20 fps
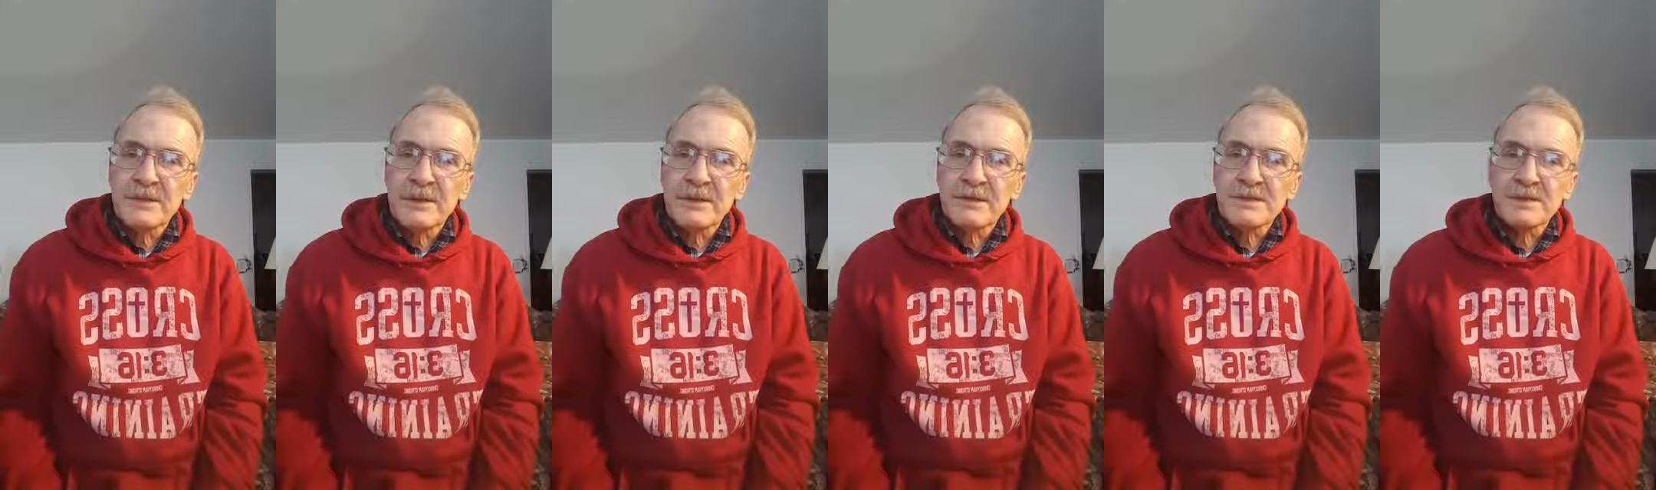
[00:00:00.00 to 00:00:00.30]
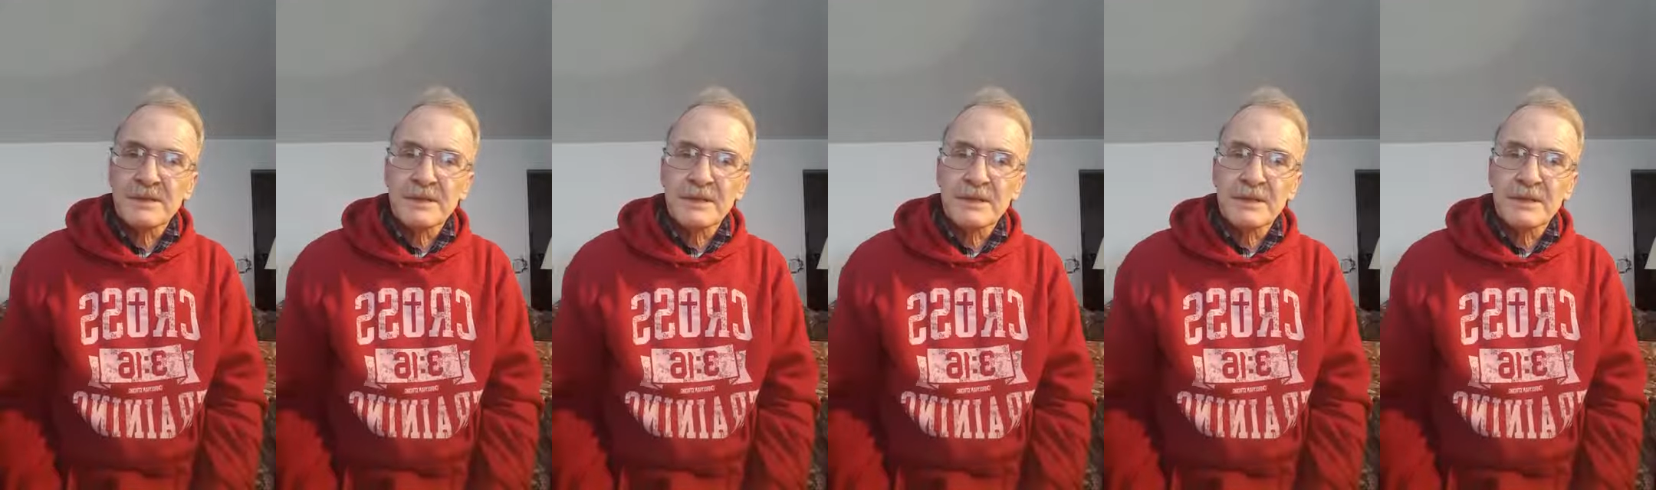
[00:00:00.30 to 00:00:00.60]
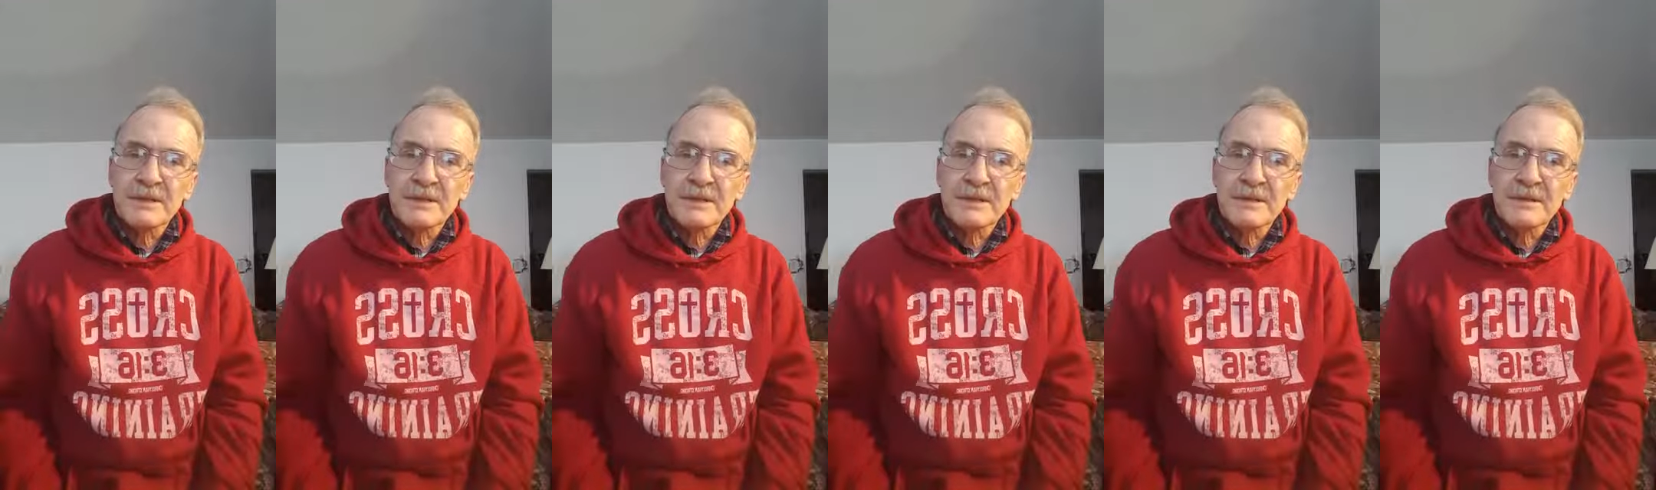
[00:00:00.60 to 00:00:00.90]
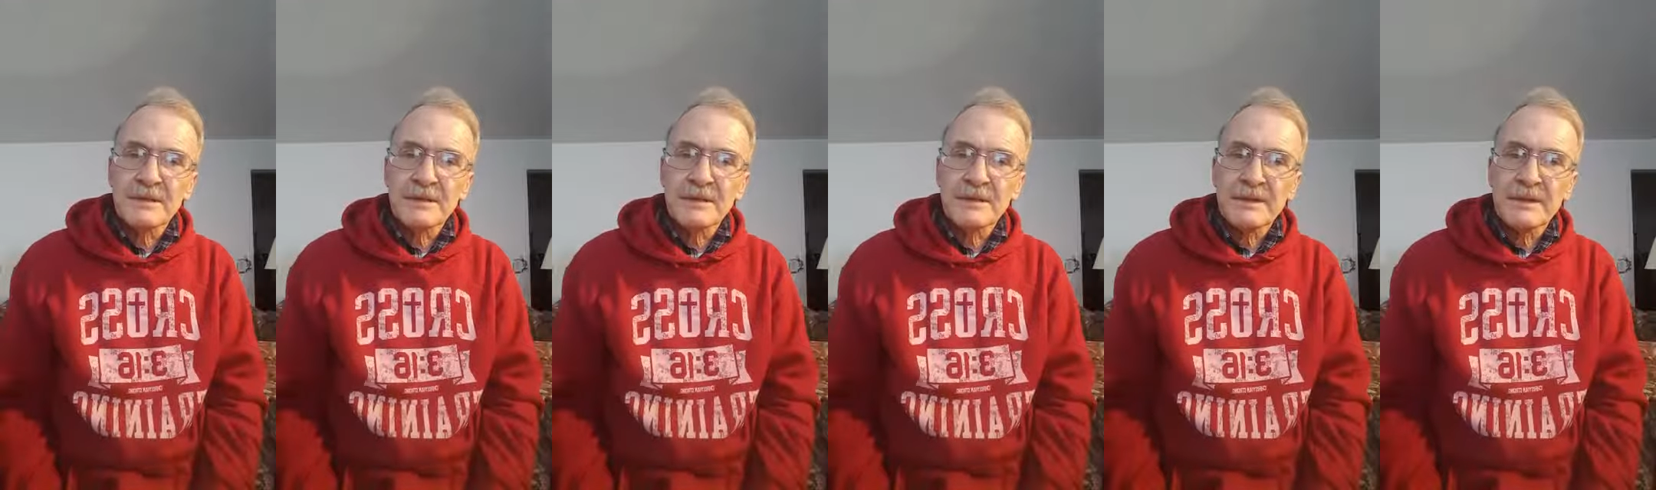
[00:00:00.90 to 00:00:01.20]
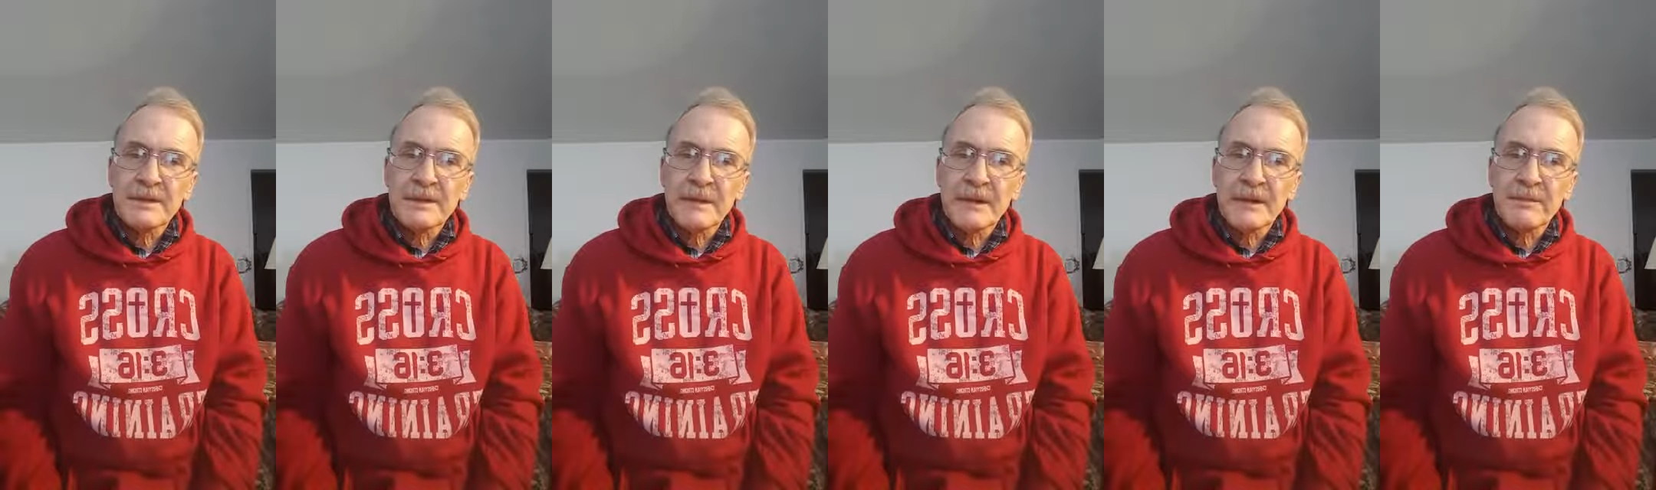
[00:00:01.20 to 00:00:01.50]
It was a
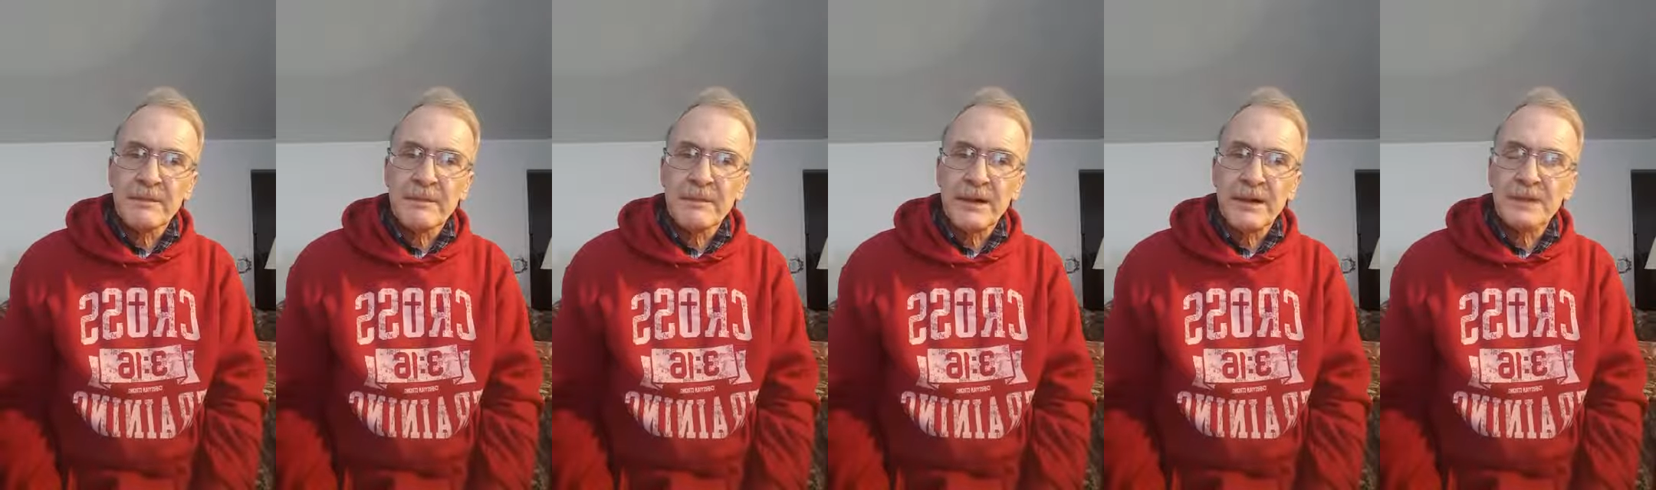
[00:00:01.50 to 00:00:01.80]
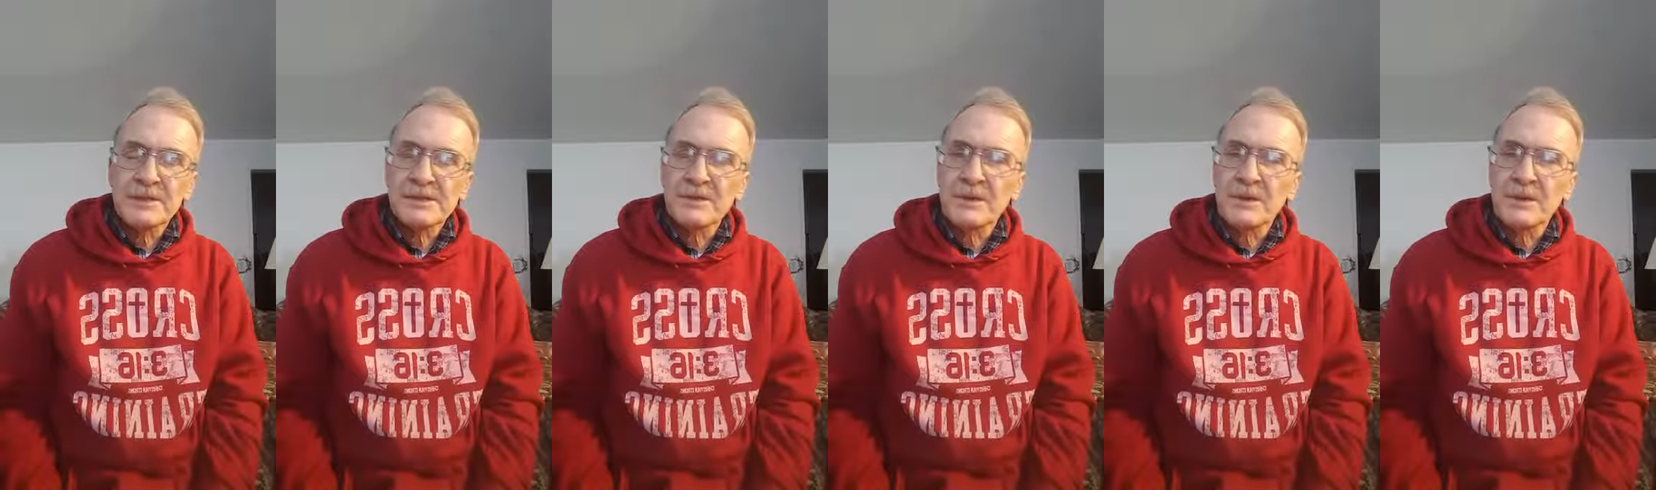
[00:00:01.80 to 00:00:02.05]
a price